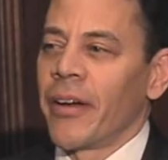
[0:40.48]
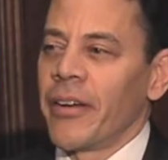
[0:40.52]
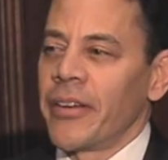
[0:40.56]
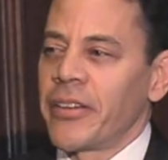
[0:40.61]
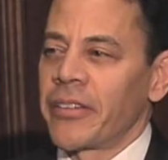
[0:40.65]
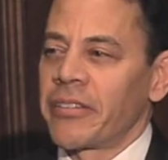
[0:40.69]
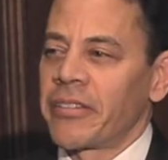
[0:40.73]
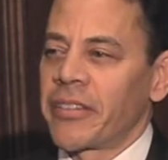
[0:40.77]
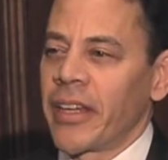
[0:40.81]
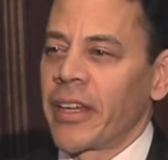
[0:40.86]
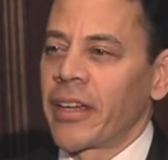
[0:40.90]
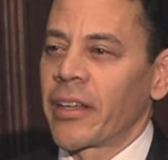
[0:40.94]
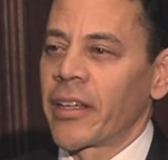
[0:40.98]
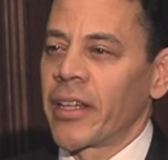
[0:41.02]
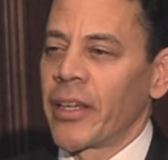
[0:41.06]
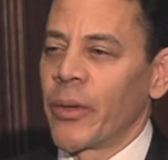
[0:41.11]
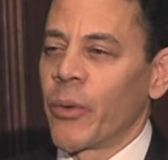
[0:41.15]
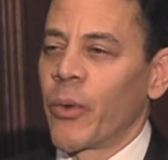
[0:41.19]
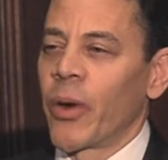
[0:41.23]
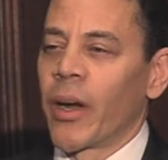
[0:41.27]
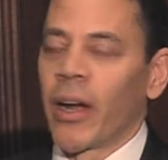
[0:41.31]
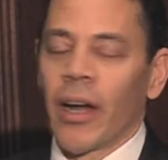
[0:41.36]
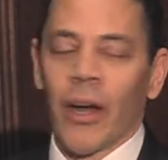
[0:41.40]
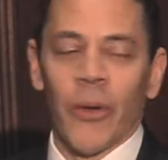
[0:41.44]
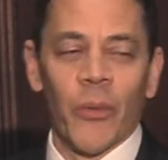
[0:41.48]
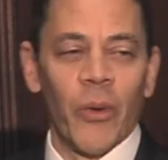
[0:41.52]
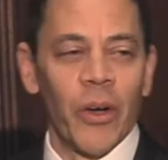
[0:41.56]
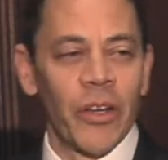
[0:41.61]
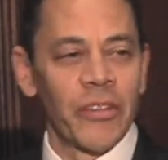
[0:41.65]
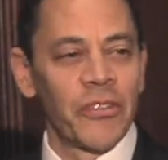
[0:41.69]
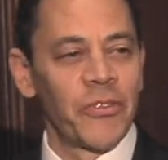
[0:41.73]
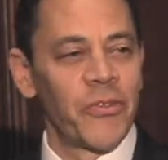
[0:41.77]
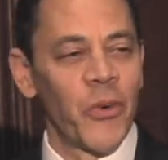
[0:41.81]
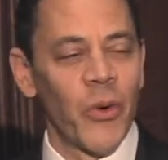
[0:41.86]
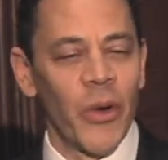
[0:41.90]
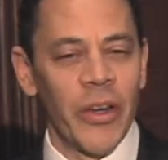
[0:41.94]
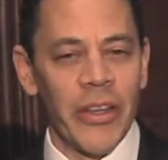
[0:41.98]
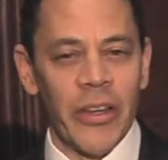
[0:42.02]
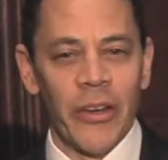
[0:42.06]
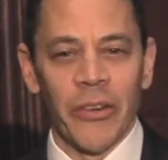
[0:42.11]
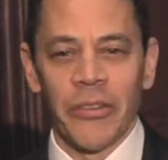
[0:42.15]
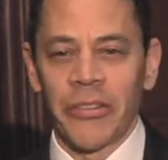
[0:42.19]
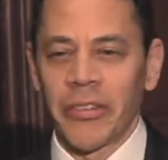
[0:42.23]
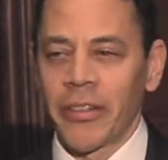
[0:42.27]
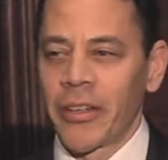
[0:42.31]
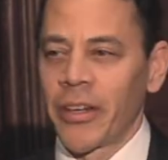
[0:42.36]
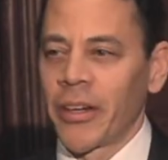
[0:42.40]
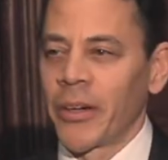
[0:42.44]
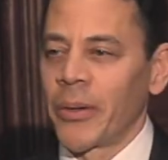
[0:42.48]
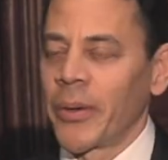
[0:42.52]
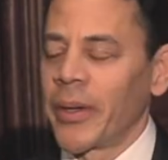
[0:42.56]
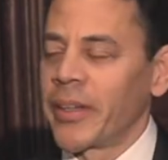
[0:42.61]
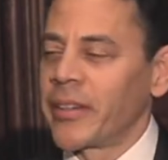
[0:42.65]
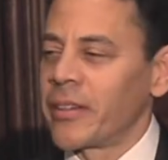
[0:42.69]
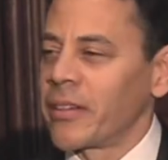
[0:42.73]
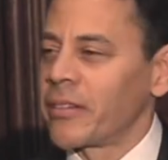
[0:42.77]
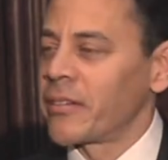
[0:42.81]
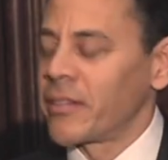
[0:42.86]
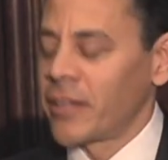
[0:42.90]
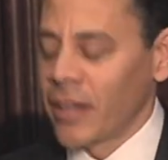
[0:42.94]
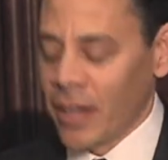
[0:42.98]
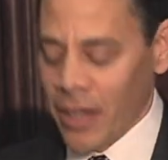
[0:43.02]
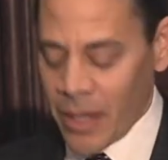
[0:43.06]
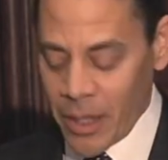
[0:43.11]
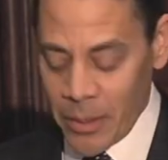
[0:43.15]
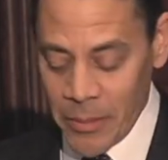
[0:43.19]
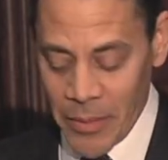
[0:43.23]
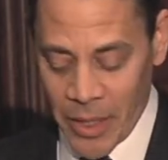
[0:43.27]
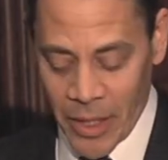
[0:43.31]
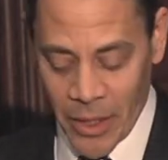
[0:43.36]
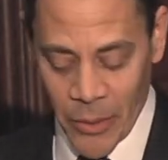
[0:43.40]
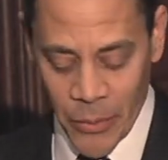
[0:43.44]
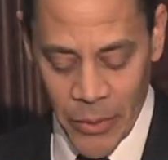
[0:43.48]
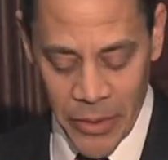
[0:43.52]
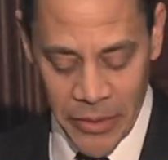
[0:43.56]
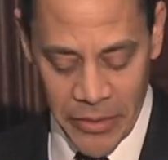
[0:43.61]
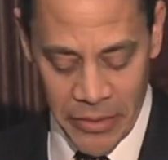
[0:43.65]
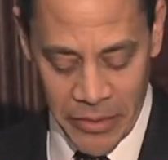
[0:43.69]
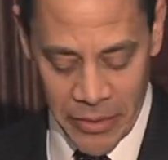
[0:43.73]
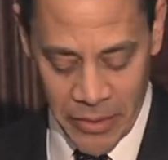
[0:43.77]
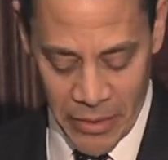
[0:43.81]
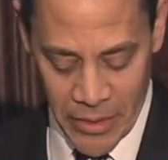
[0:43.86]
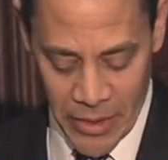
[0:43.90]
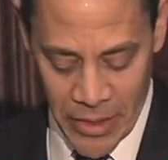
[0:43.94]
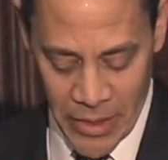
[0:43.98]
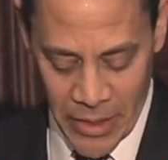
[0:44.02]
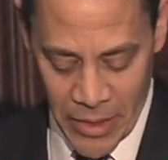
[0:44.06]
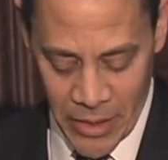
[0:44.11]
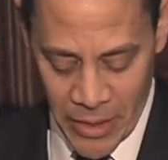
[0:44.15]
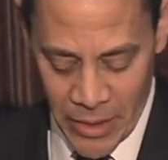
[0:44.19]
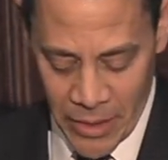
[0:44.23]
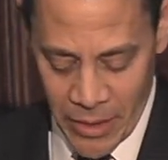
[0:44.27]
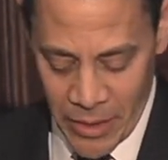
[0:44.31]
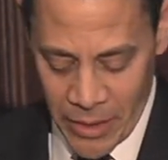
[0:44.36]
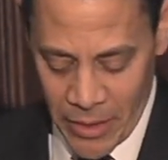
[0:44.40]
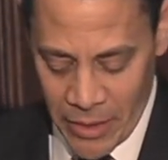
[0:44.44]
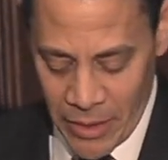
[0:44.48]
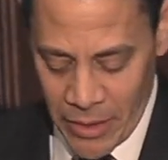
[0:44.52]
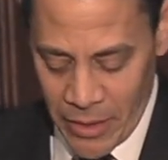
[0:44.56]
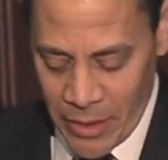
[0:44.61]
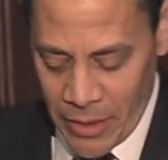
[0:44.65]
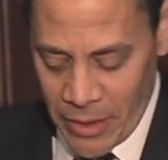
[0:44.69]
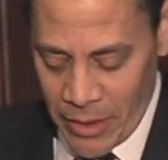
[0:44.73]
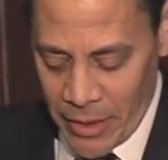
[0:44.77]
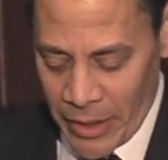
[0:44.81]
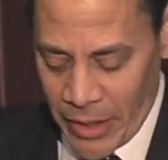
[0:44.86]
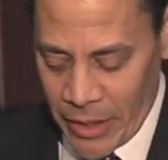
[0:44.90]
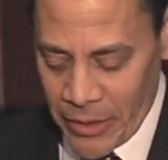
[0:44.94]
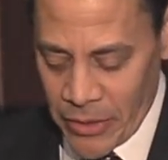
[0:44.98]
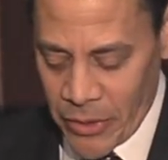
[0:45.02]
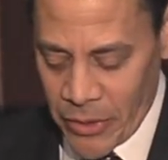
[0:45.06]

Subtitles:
distinctly where I was 4 years ago at this time. I was in